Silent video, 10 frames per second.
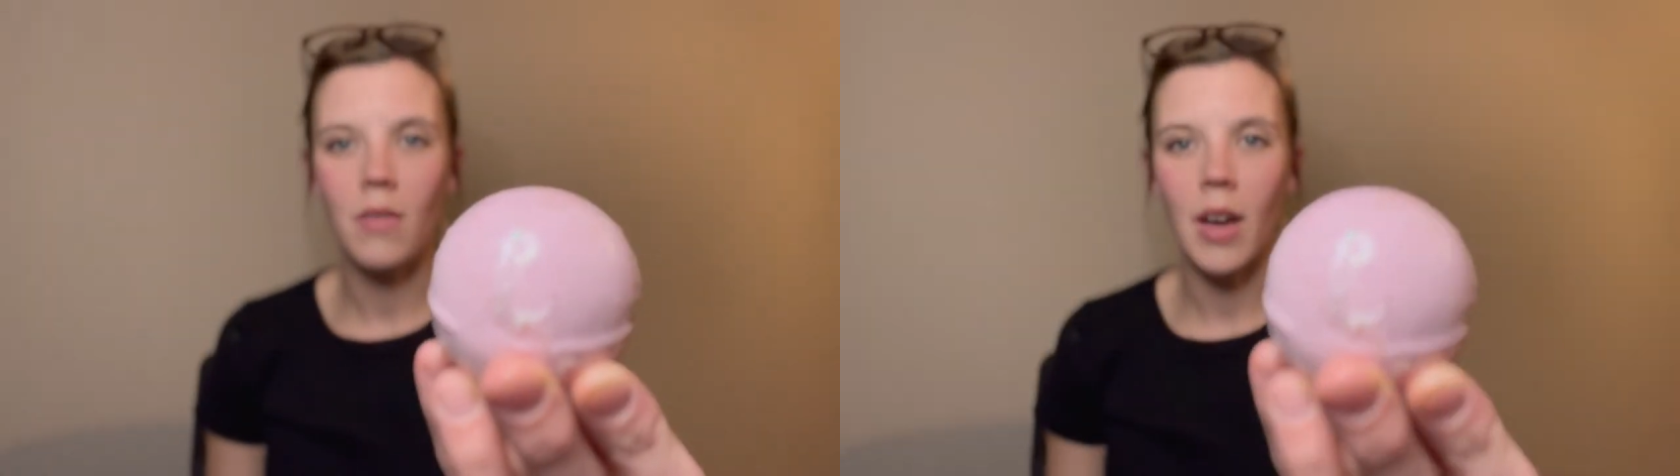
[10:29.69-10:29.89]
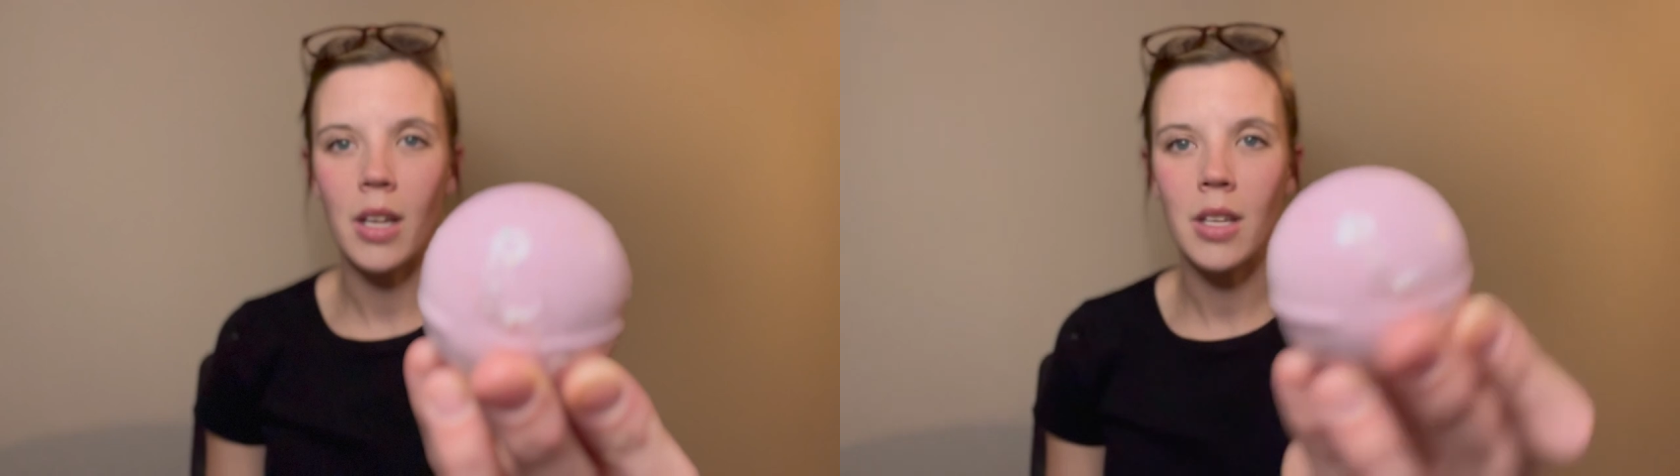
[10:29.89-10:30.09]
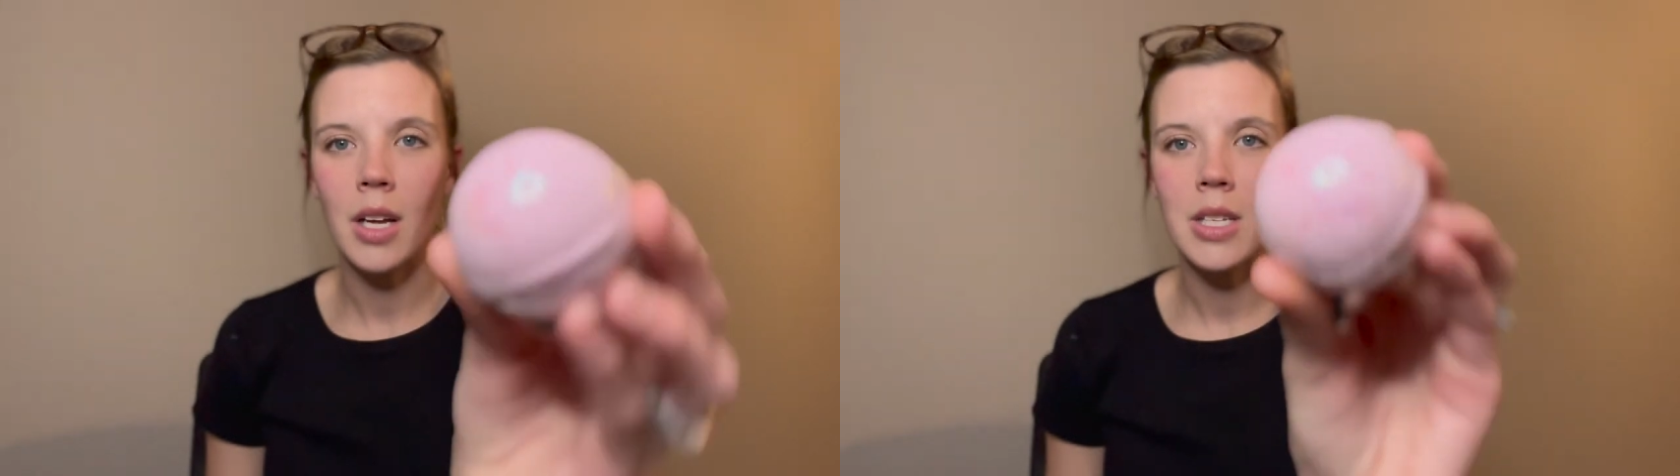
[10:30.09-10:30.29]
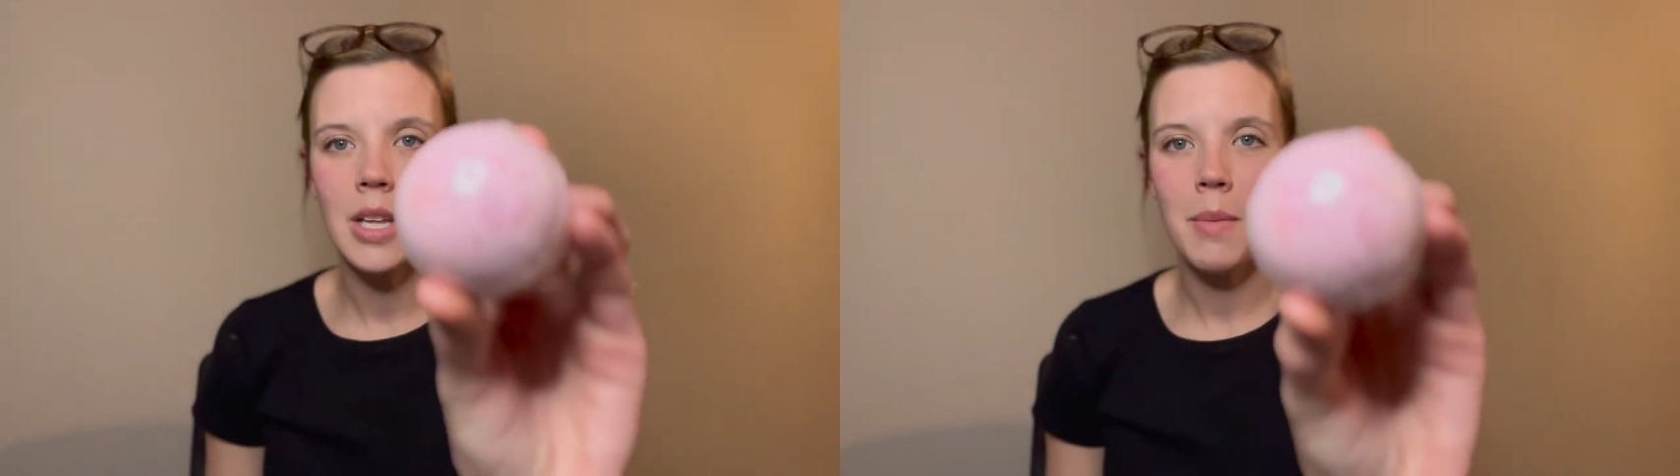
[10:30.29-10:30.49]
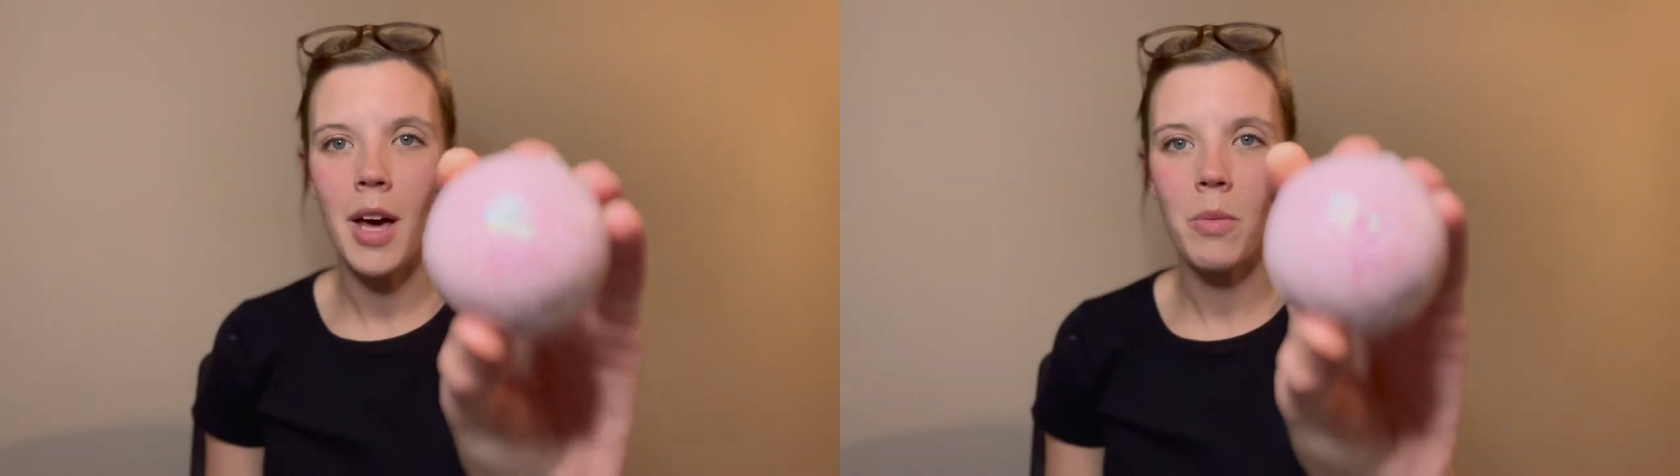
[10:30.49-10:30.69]
Valentine's Day
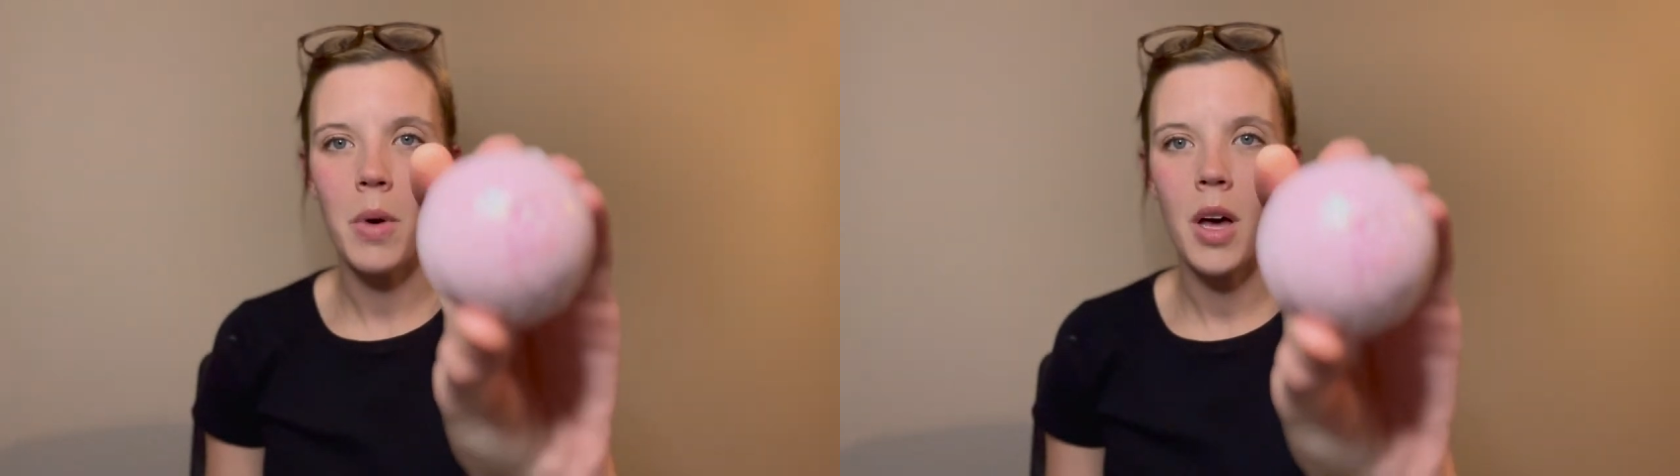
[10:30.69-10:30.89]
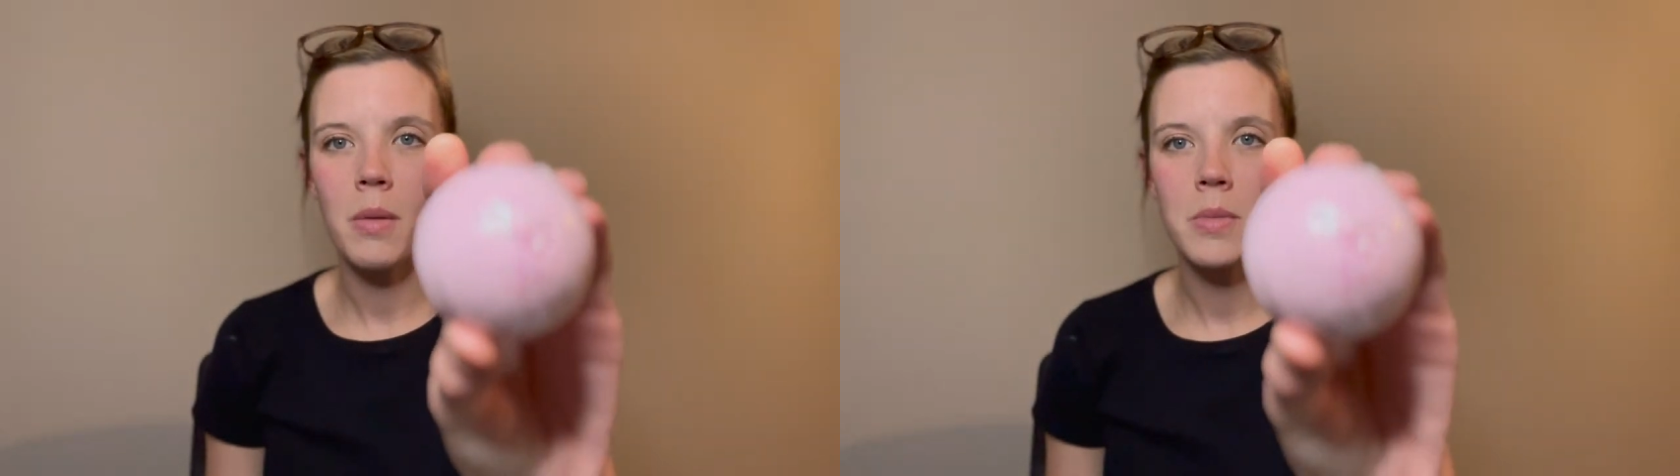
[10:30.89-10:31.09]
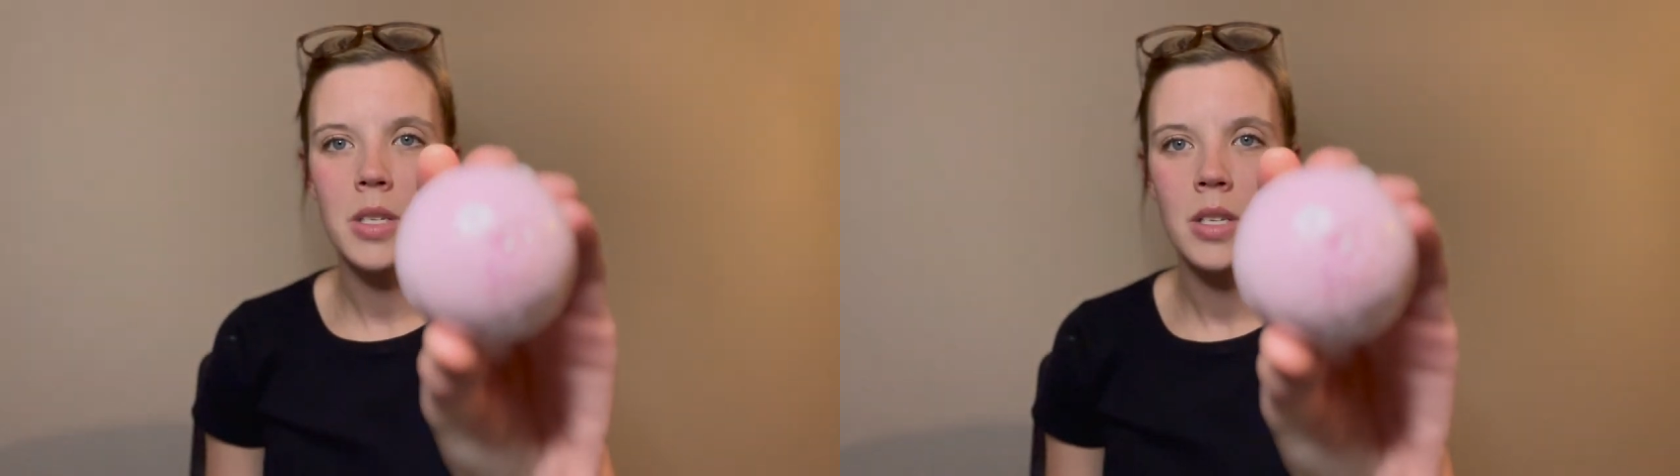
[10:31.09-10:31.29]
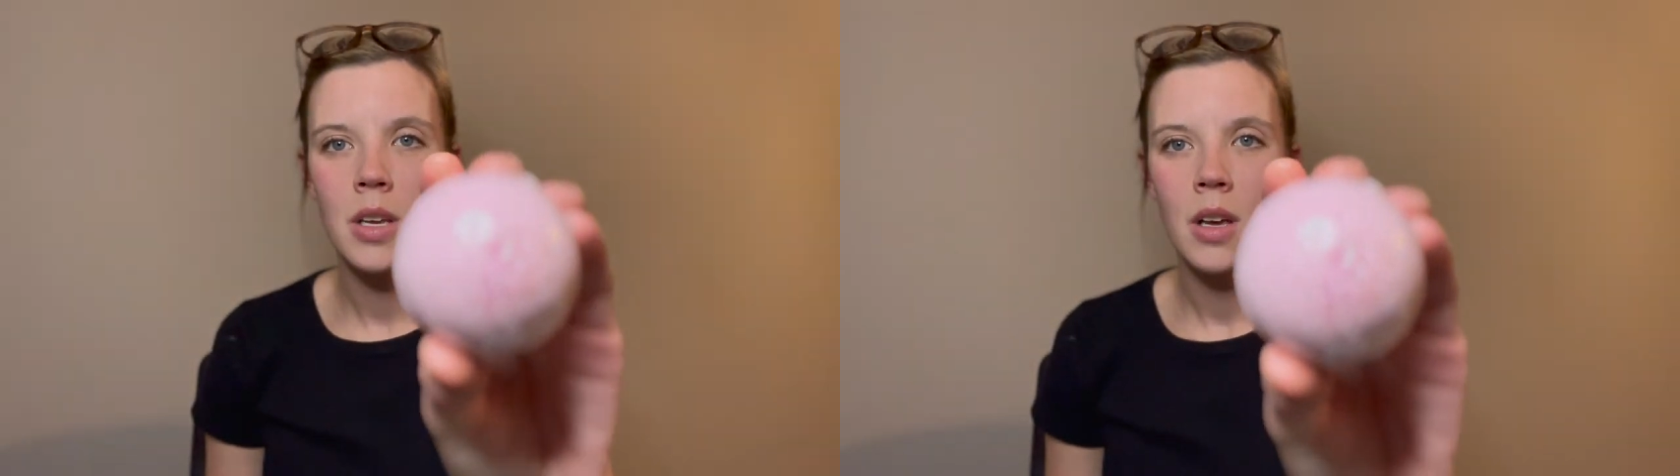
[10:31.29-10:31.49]
bath bombs.